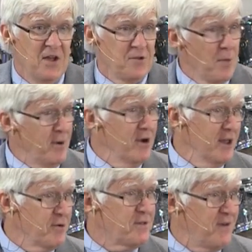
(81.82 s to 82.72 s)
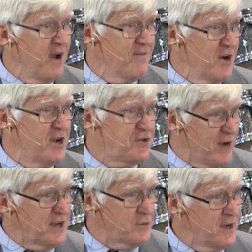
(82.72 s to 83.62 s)
So apparently it was very, very
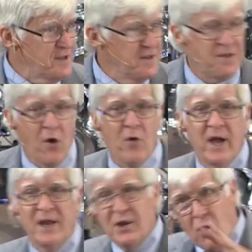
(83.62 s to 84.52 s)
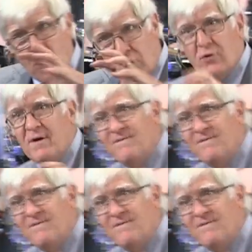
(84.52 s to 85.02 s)
treacherous. And so, in order to